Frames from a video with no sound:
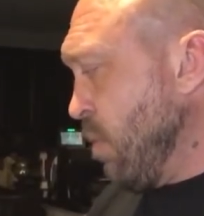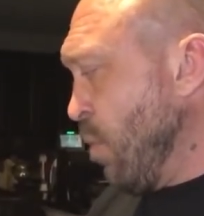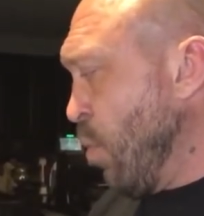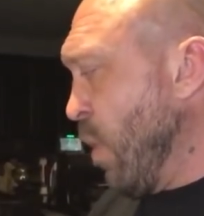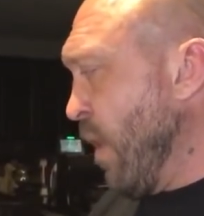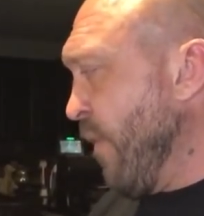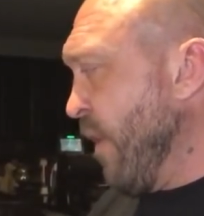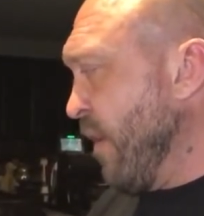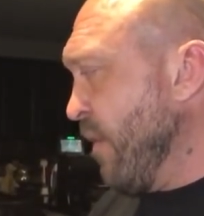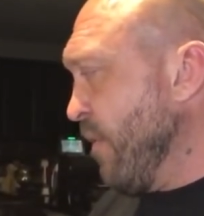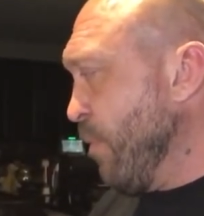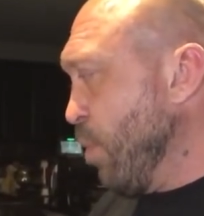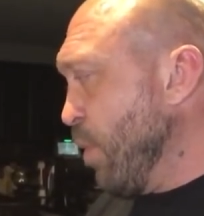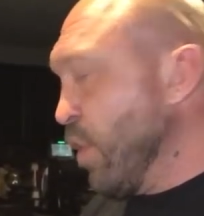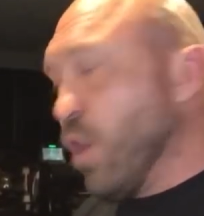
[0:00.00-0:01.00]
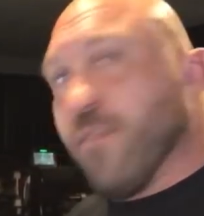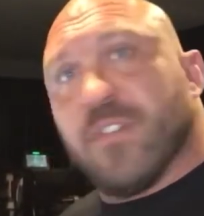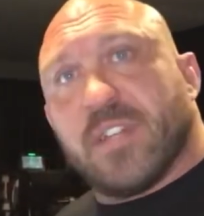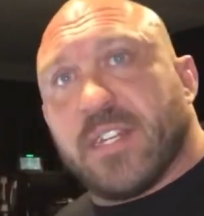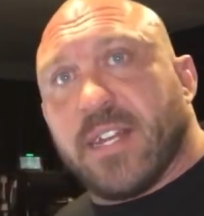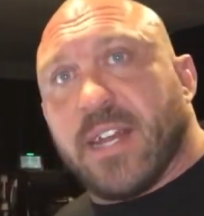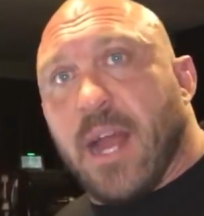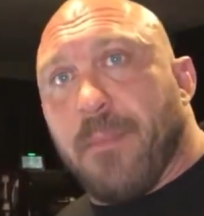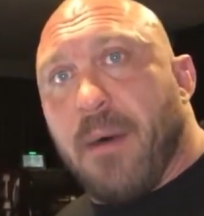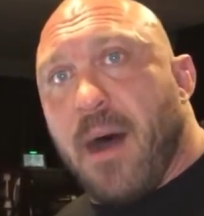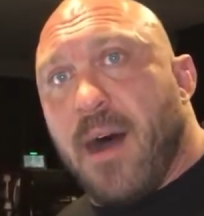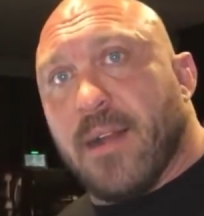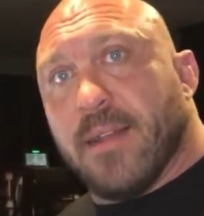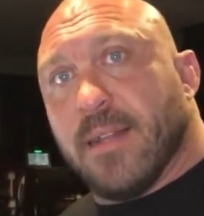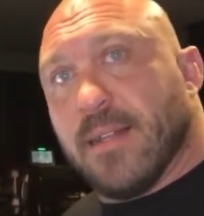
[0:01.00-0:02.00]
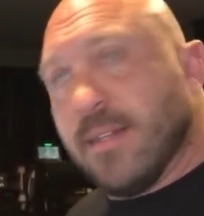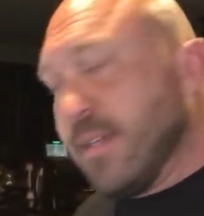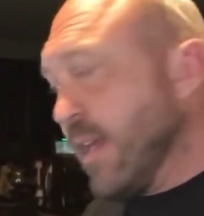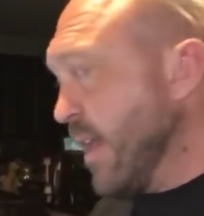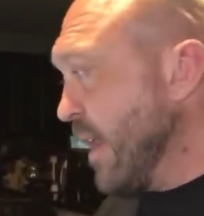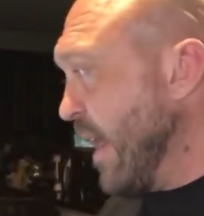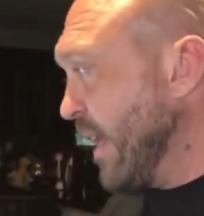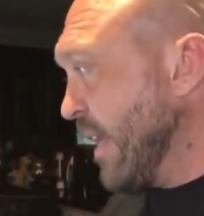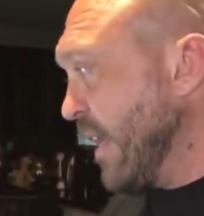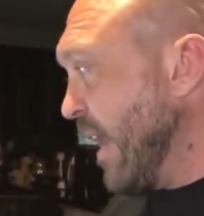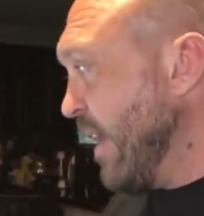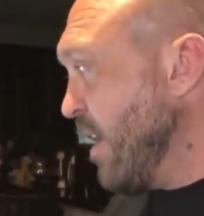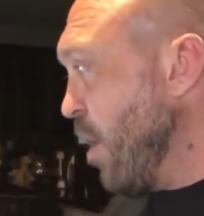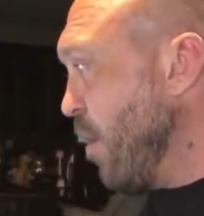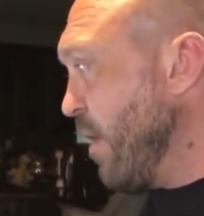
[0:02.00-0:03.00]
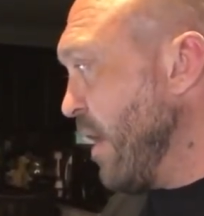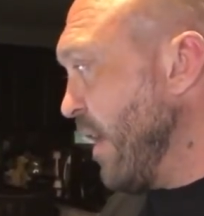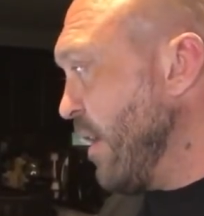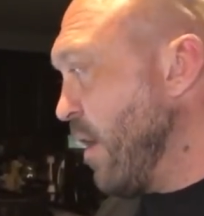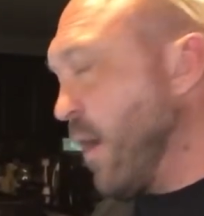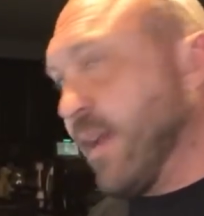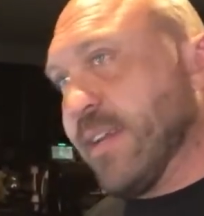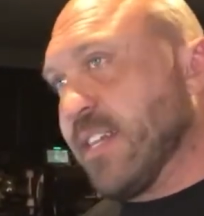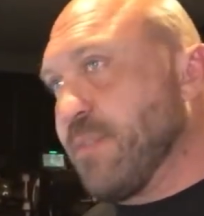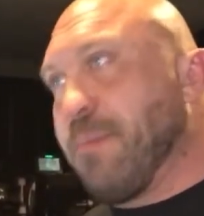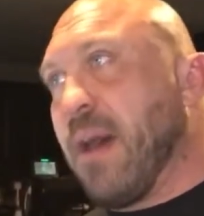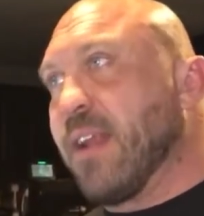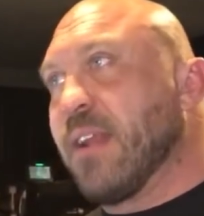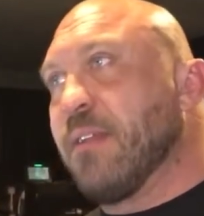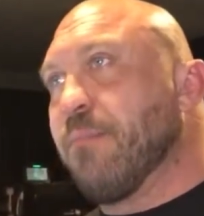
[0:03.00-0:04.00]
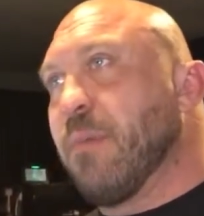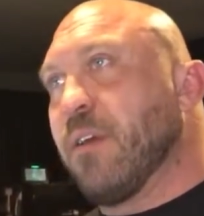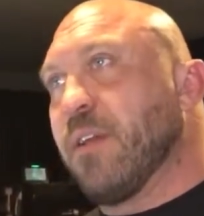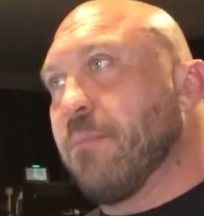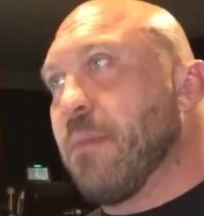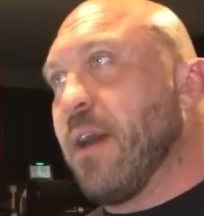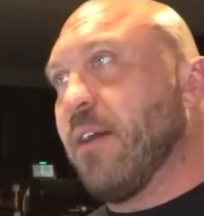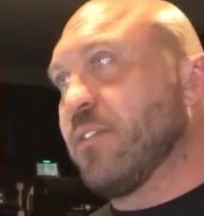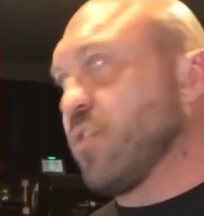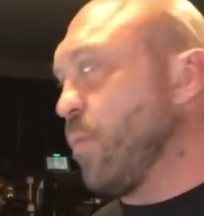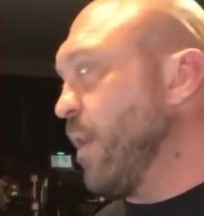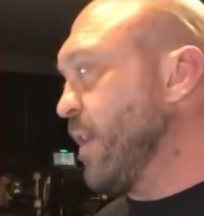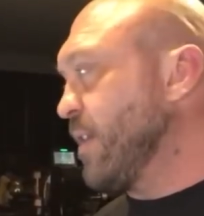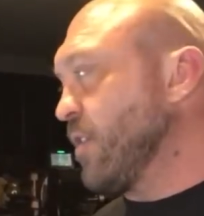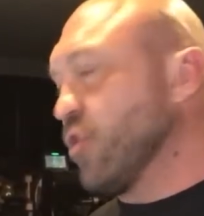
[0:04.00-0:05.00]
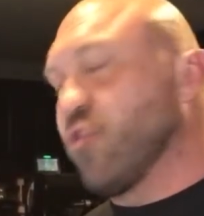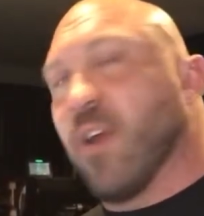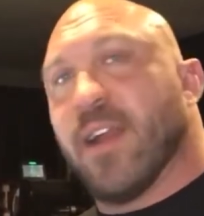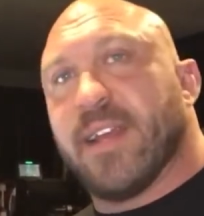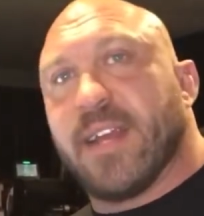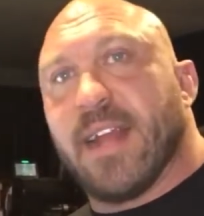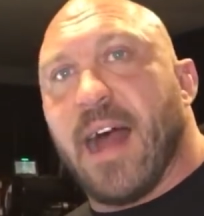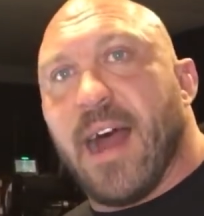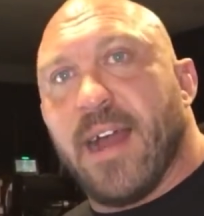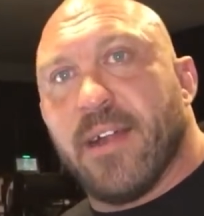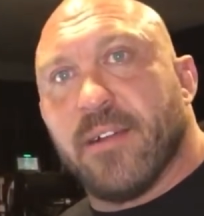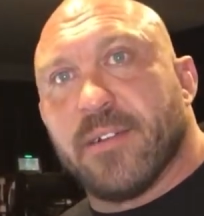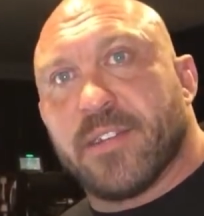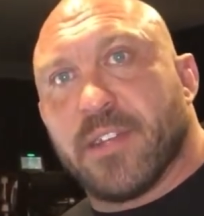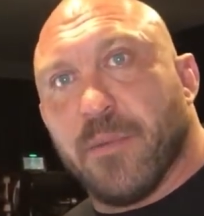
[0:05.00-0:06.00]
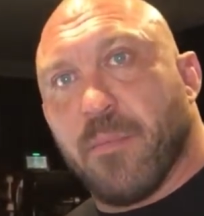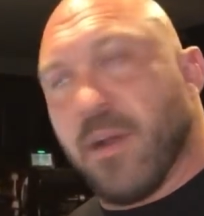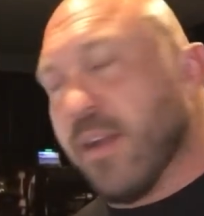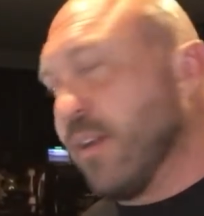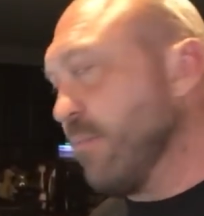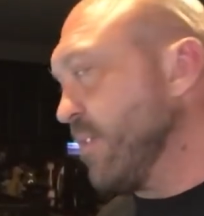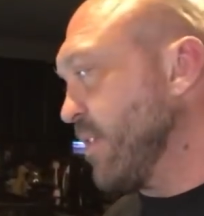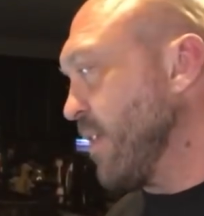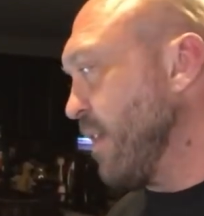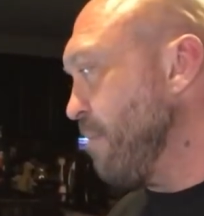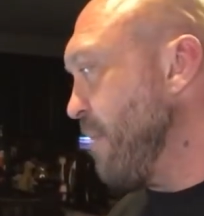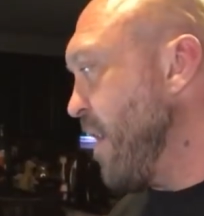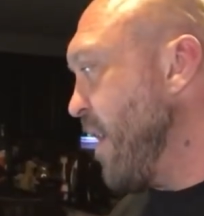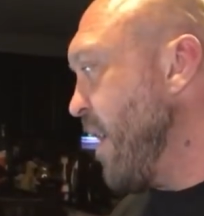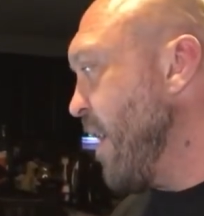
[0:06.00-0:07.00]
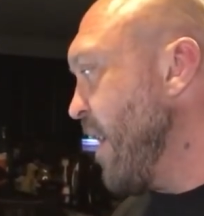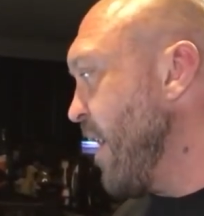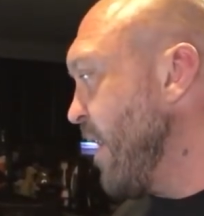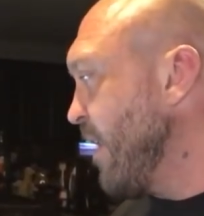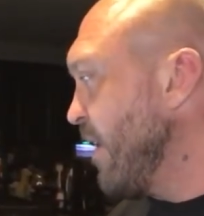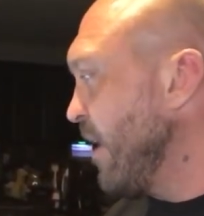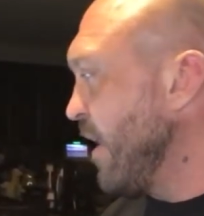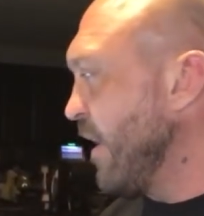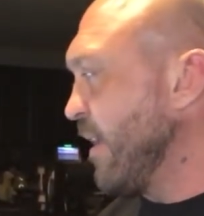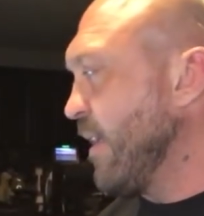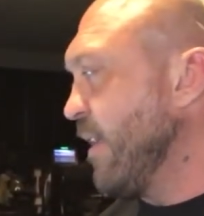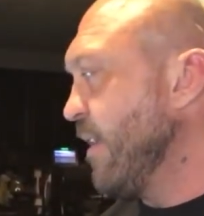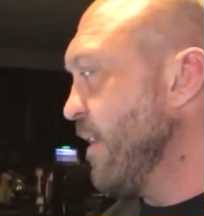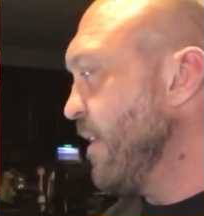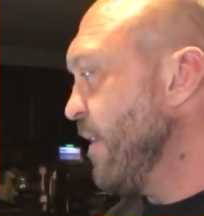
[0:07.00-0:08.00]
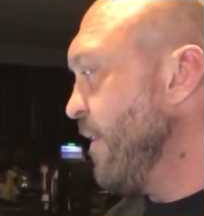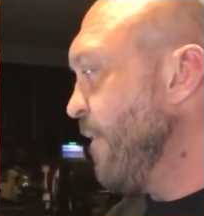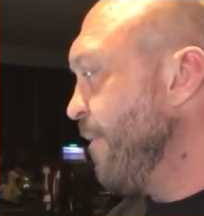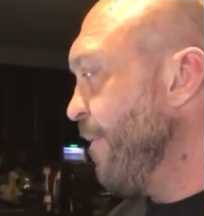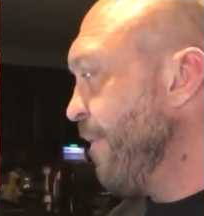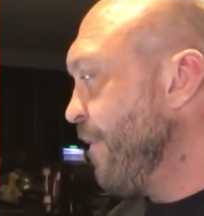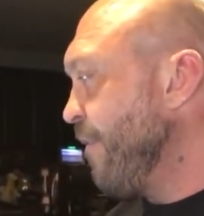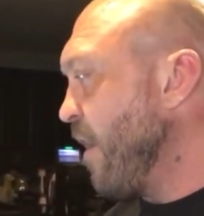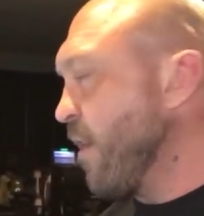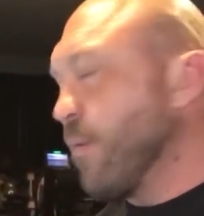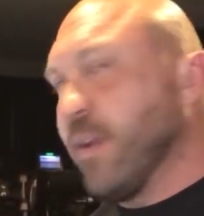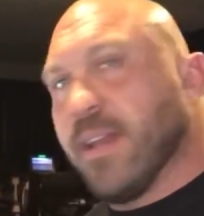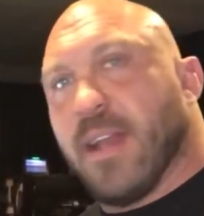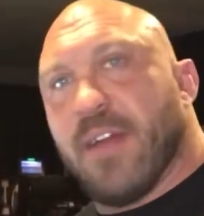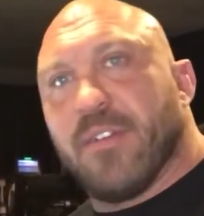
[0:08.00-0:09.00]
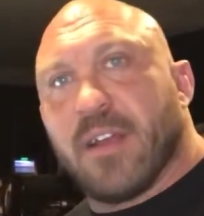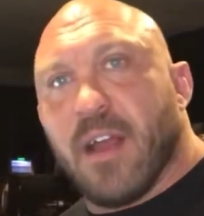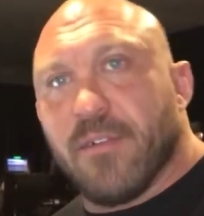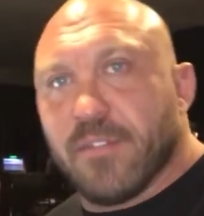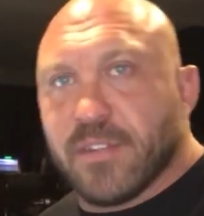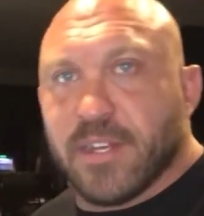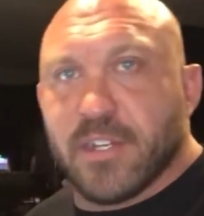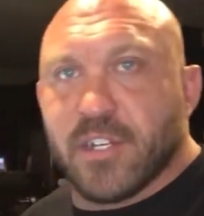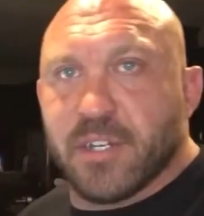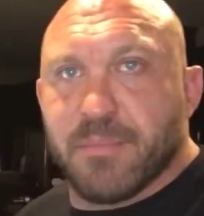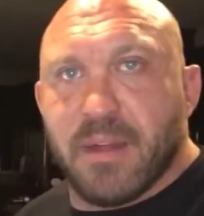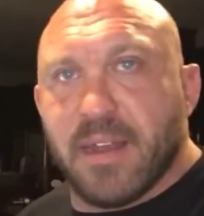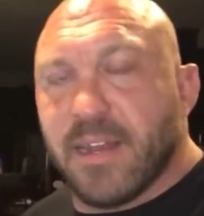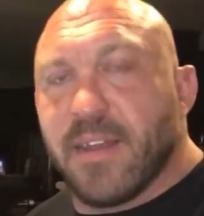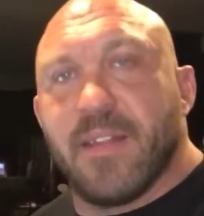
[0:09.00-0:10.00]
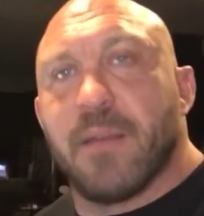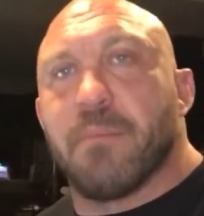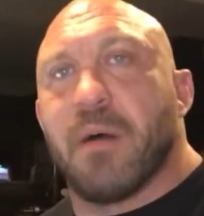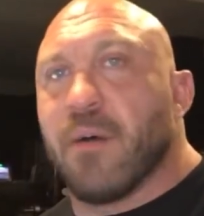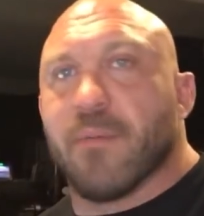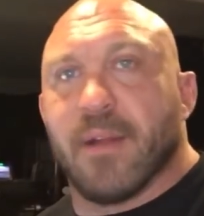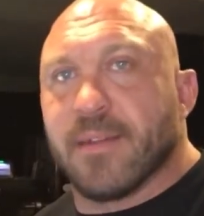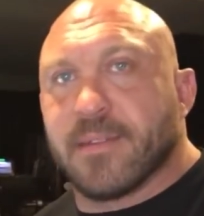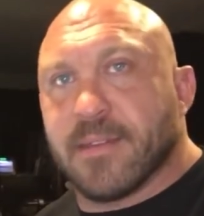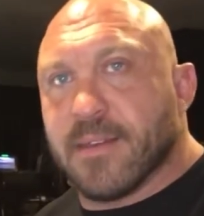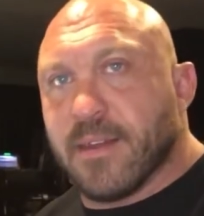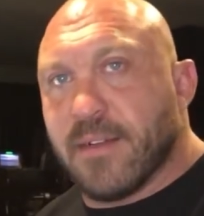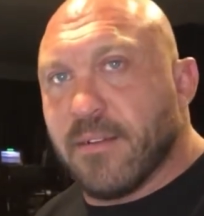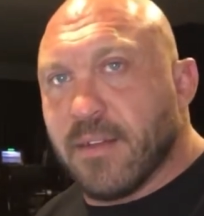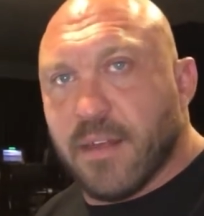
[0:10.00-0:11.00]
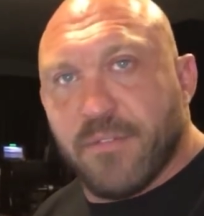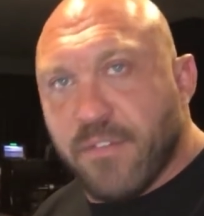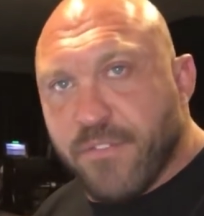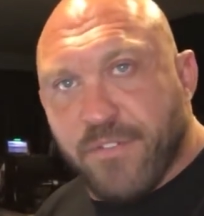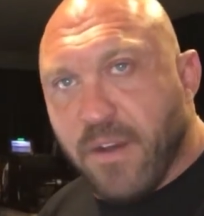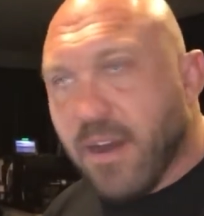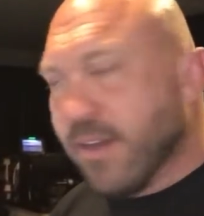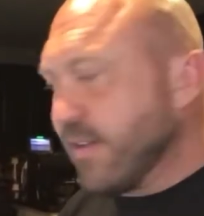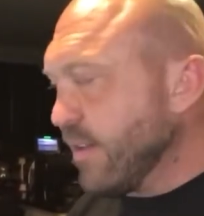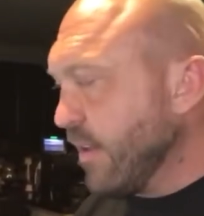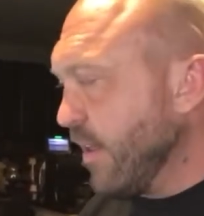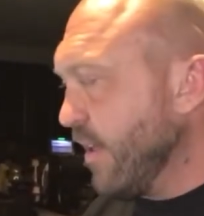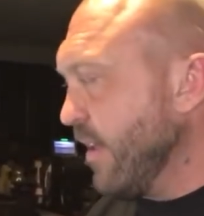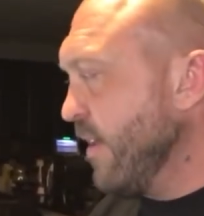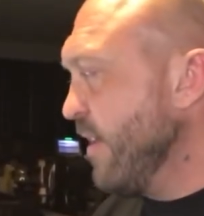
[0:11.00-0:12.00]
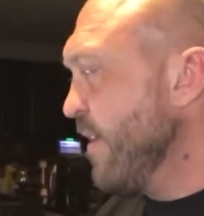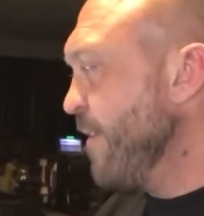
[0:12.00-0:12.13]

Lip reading: where they were nervous to come on. And I can spot it a million miles away, because they're trying to get hired somewhere. And I'm just like, man, like, fuck, we could have a conversation about anything but wrestling. I don't give a fuck. Like,